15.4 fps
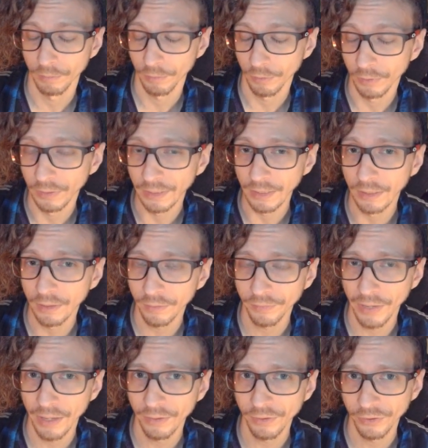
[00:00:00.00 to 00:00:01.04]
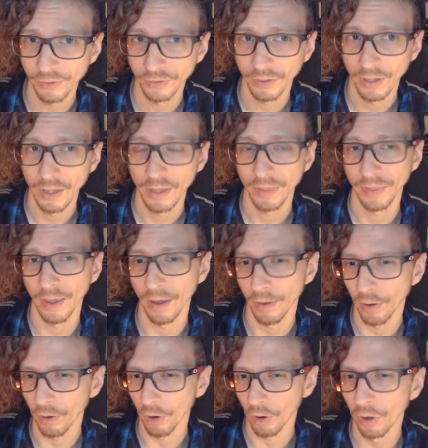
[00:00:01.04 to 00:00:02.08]
lead events
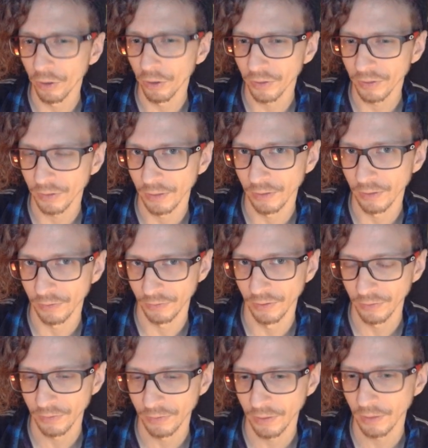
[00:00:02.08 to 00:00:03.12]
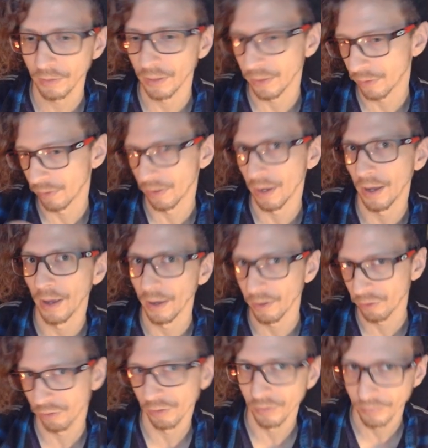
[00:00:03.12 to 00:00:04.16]
that aren't existing, like they're not
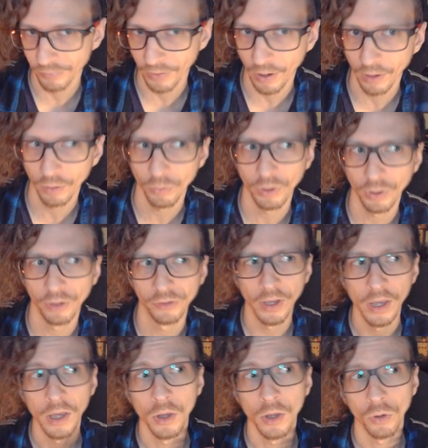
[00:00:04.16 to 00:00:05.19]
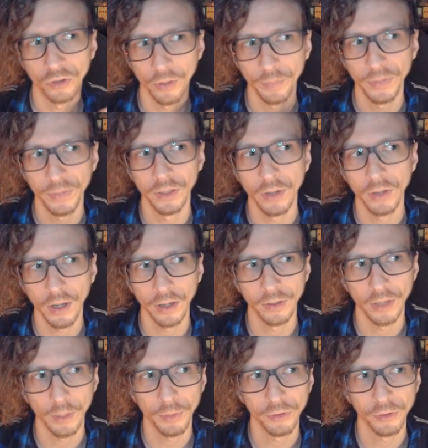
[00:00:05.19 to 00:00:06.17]
actually followers, something you gotta double